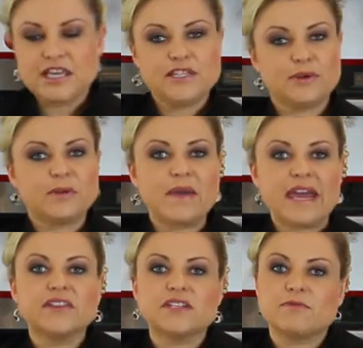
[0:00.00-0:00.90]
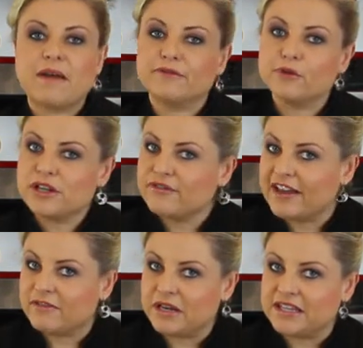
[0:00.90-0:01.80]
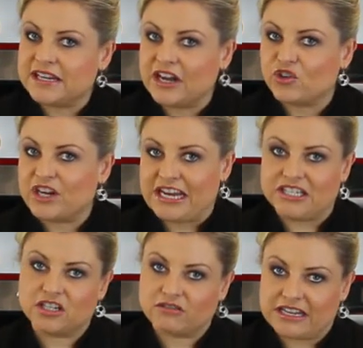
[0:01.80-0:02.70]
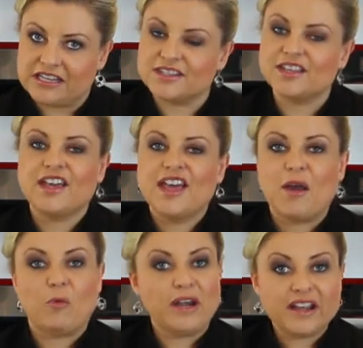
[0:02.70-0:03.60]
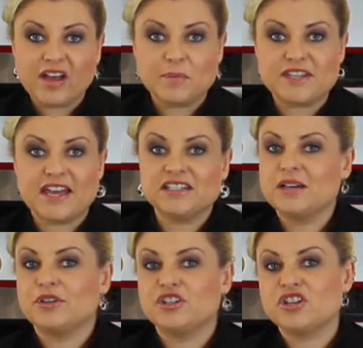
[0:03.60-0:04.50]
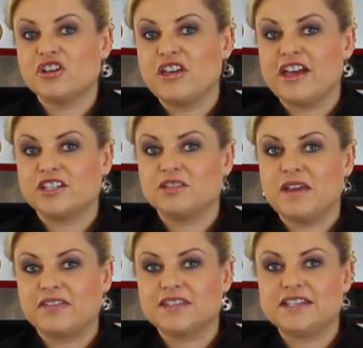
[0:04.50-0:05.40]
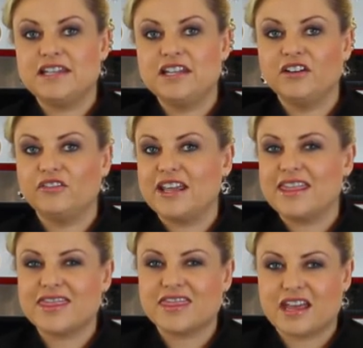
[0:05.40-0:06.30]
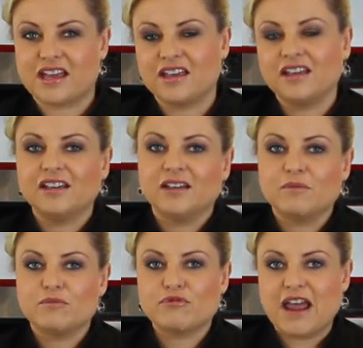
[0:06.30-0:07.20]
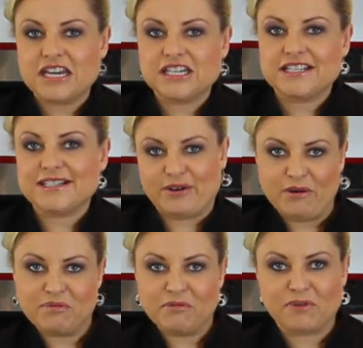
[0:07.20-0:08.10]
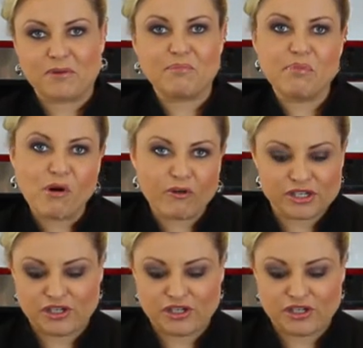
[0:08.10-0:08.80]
we're going to bake this for about 45 minutes at 180 degrees, and when it comes out I'm going to show you how to make this lovely thick brandy syrup. We're going to pour it